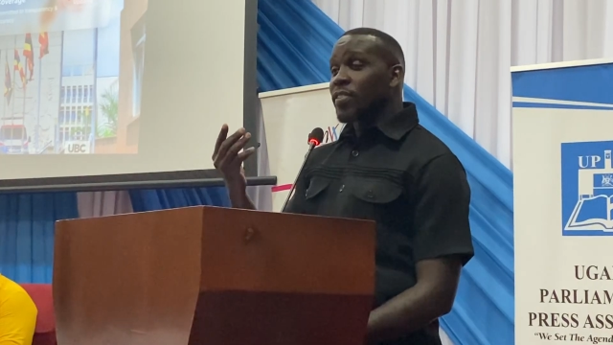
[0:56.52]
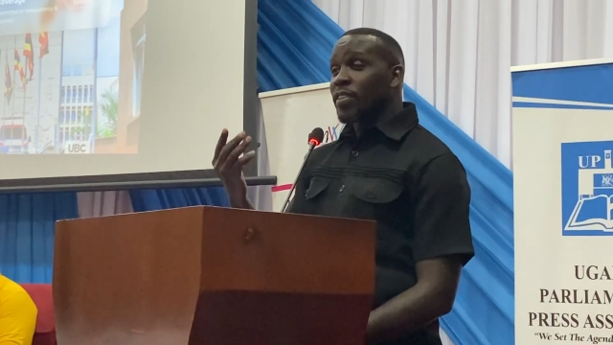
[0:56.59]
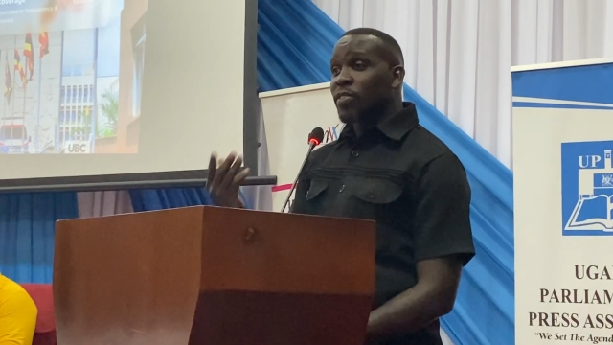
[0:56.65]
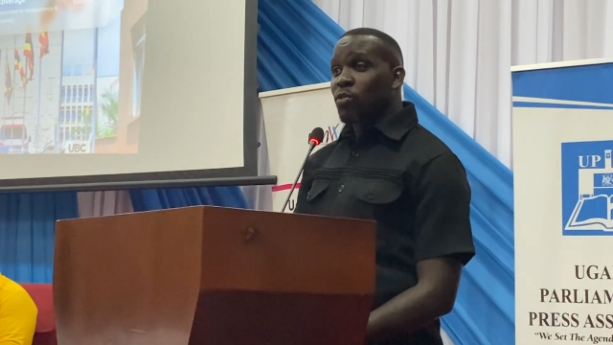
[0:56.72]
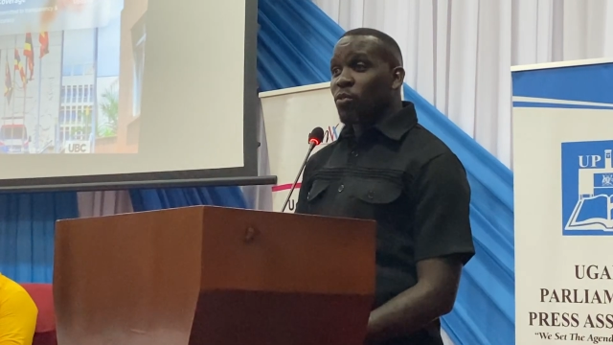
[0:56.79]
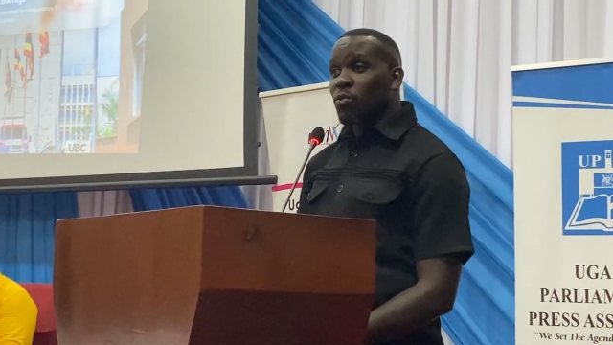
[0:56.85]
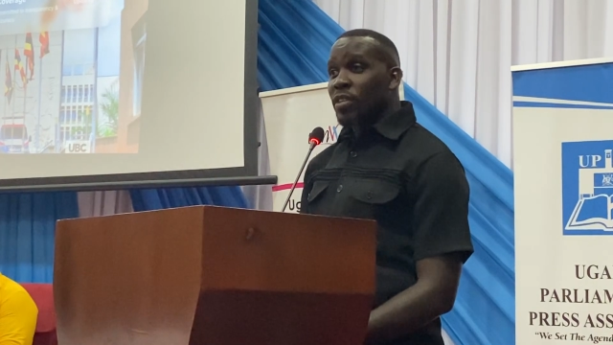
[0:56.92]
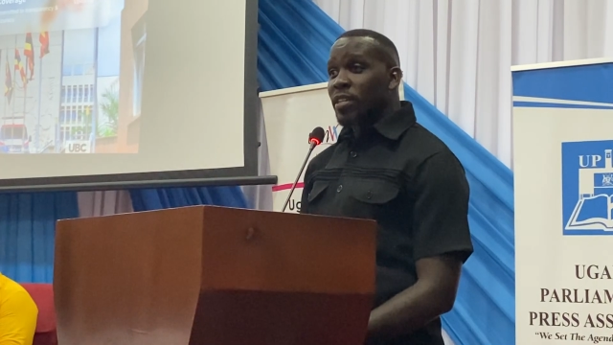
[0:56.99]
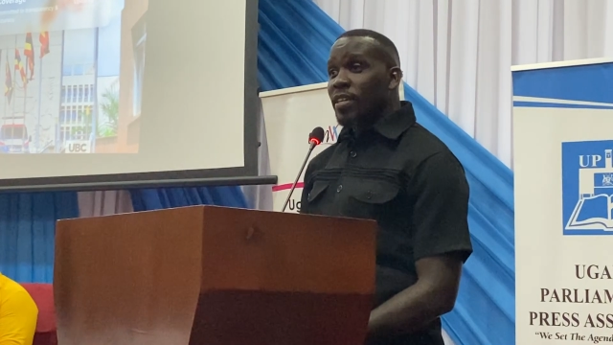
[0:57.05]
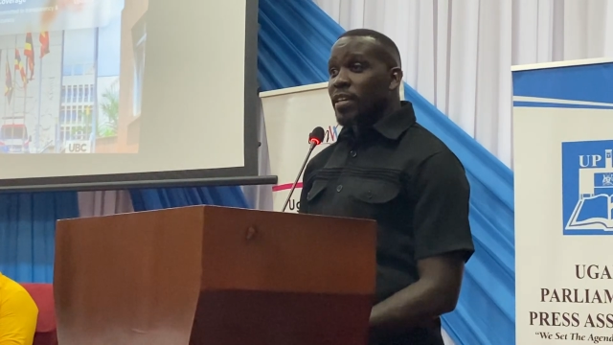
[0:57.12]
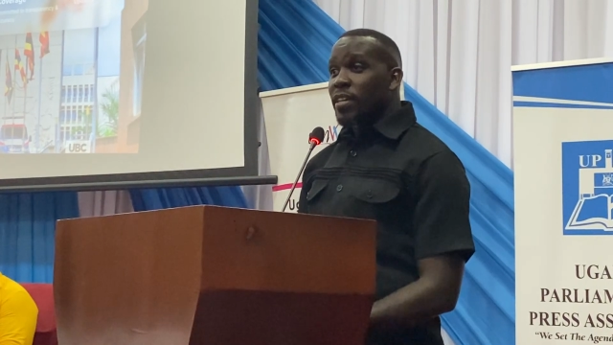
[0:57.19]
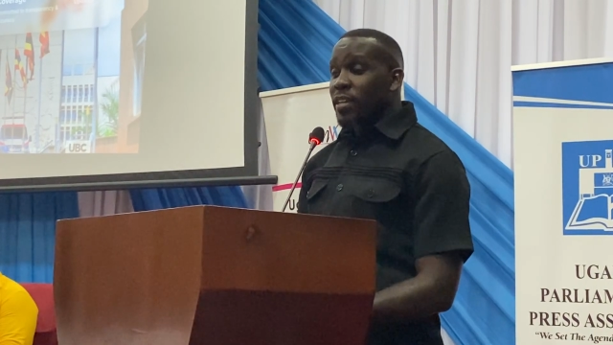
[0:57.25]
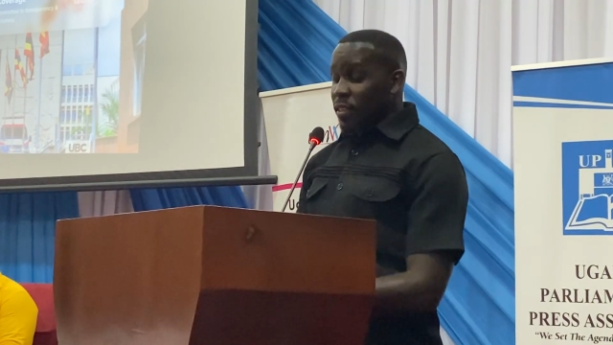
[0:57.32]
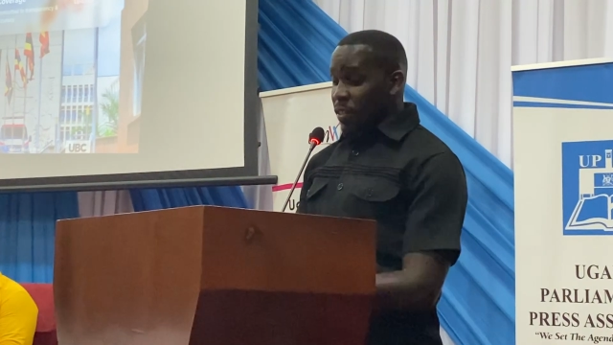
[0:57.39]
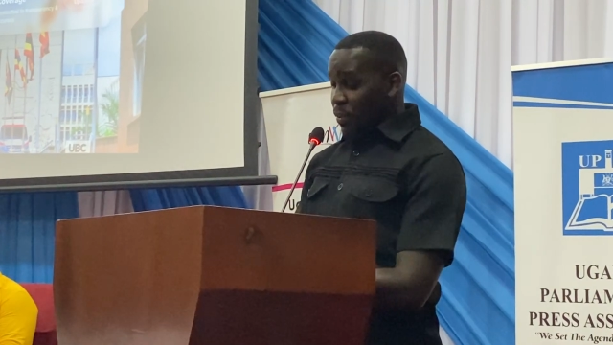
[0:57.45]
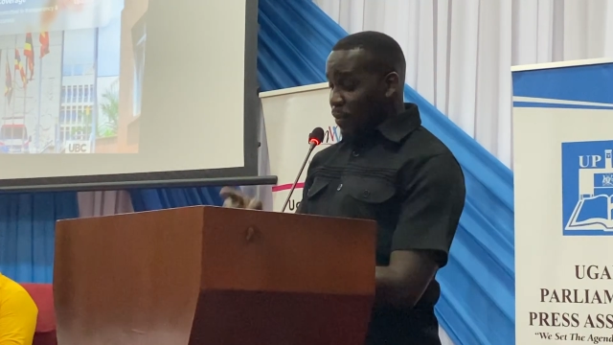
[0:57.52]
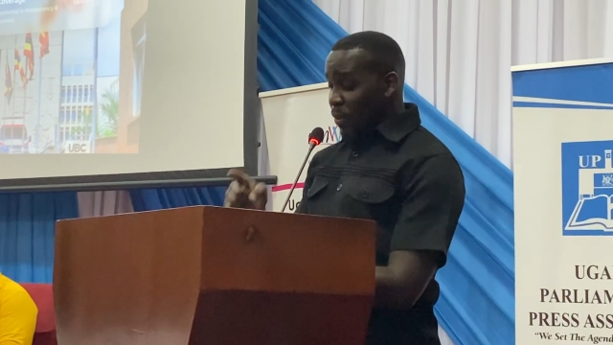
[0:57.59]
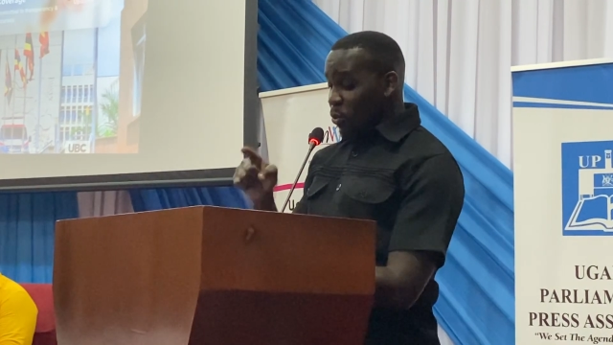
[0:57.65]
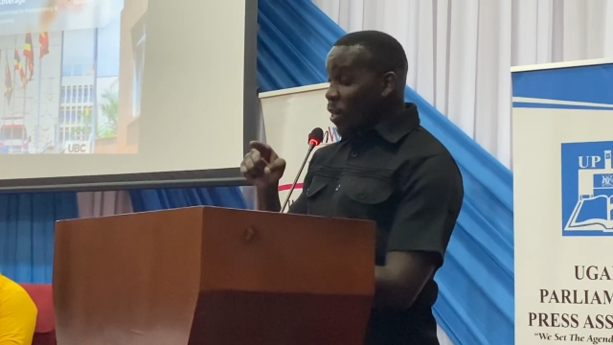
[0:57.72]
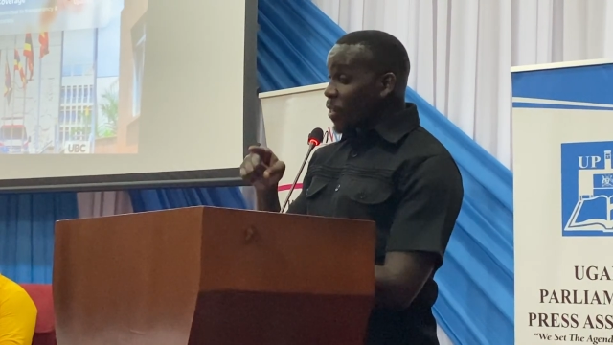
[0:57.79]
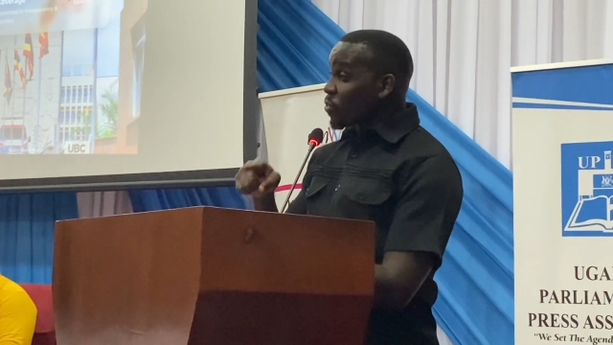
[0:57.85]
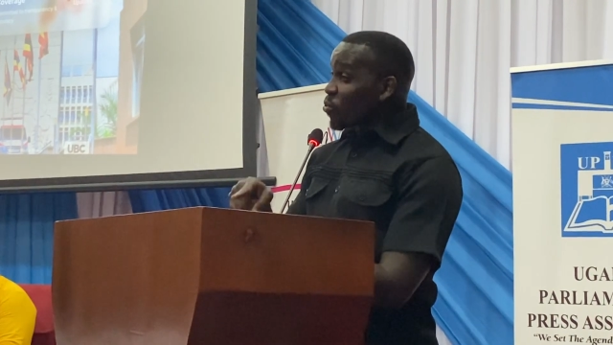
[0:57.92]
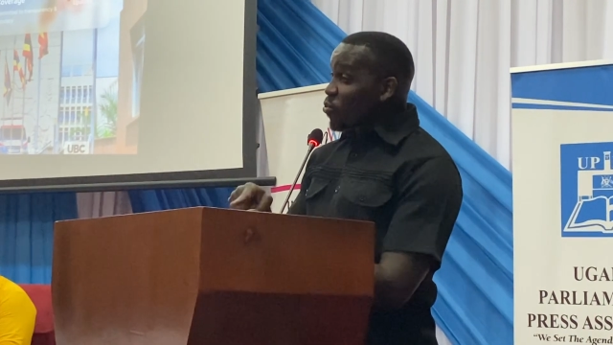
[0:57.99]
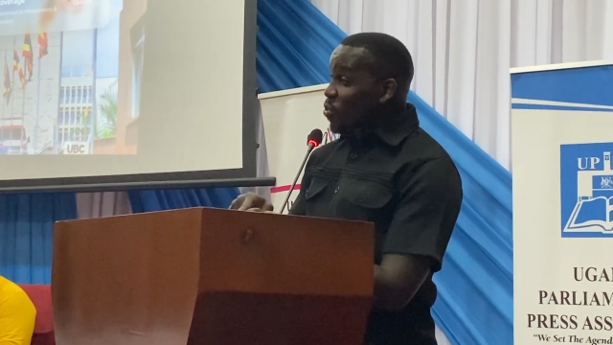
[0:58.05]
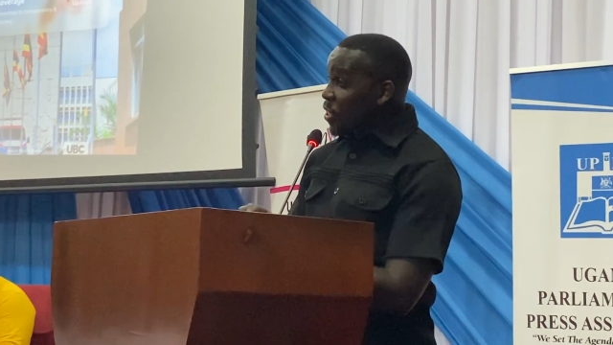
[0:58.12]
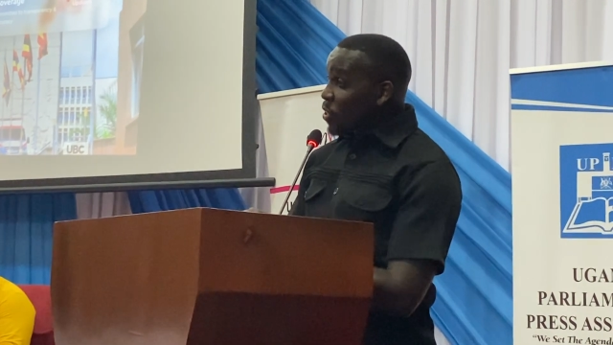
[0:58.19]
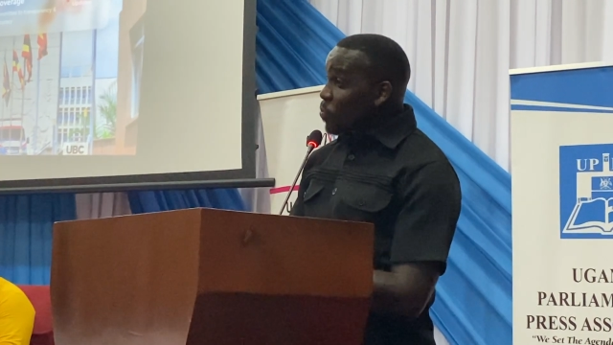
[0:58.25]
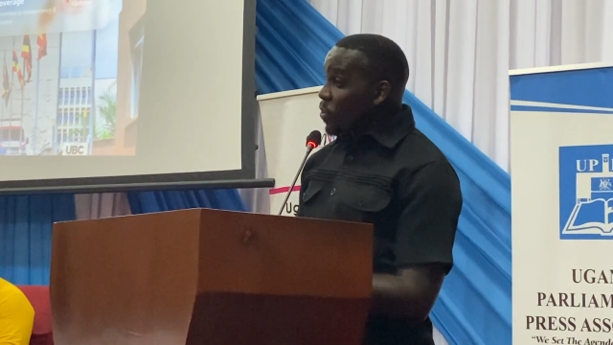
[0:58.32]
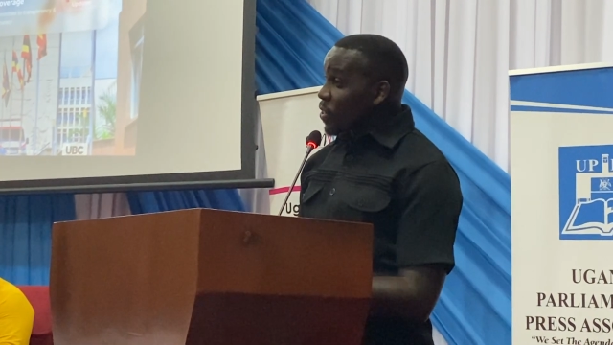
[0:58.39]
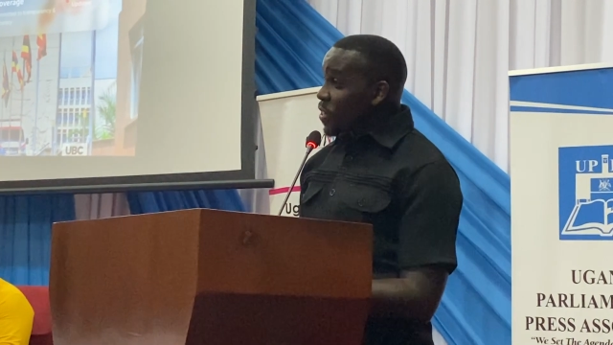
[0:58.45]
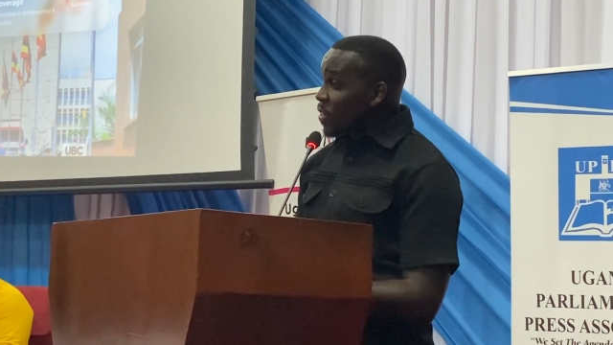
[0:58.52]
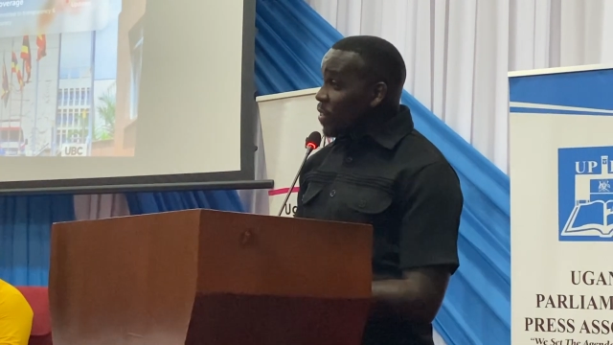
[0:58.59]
is a story. The fellow has no transport,